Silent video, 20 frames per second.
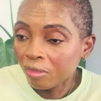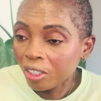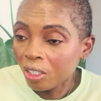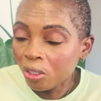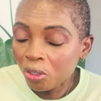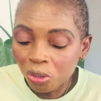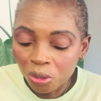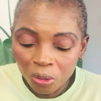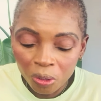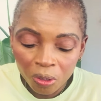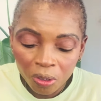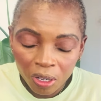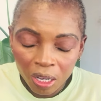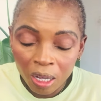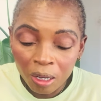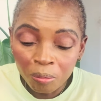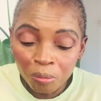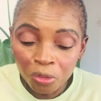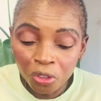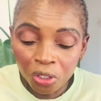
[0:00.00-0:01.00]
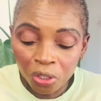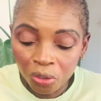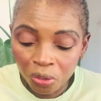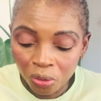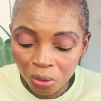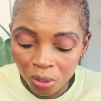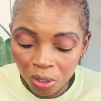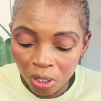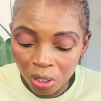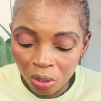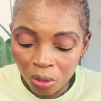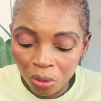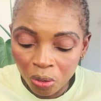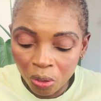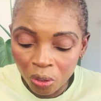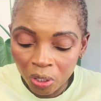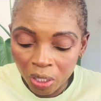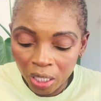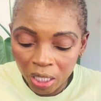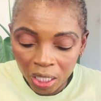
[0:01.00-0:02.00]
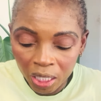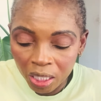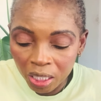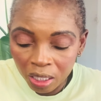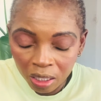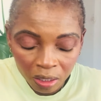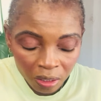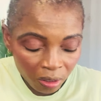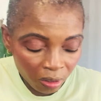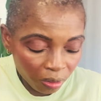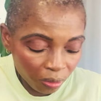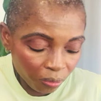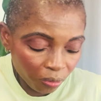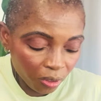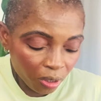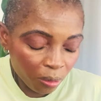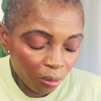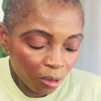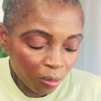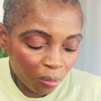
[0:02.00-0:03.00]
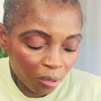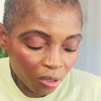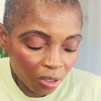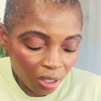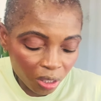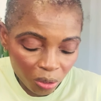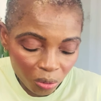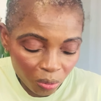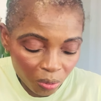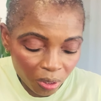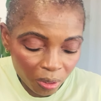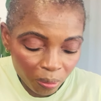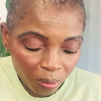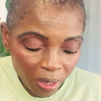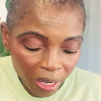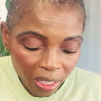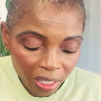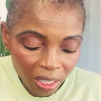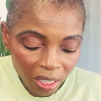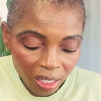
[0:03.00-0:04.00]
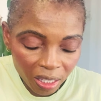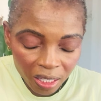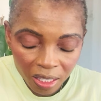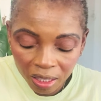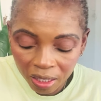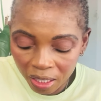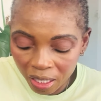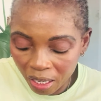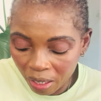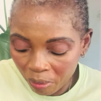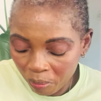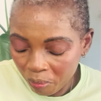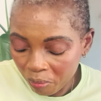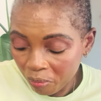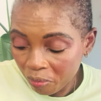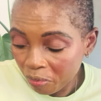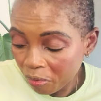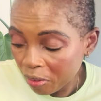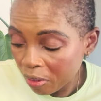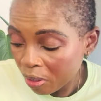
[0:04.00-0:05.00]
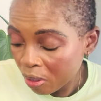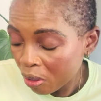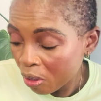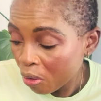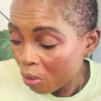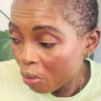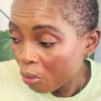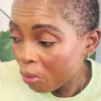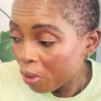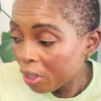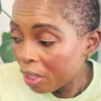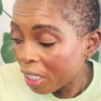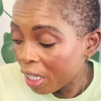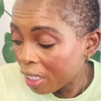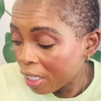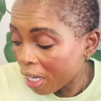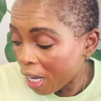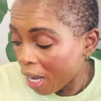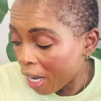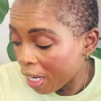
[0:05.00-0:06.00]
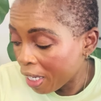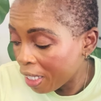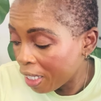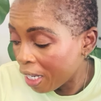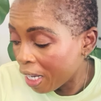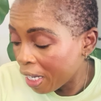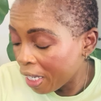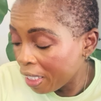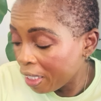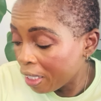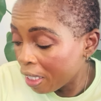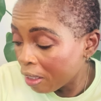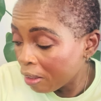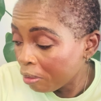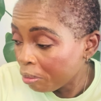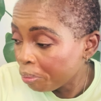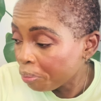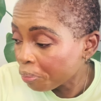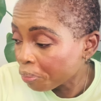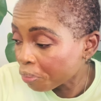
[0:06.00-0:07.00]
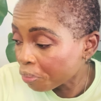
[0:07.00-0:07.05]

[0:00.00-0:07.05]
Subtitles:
So I'm just gonna go in, let me put this one back in there, with an eyeliner.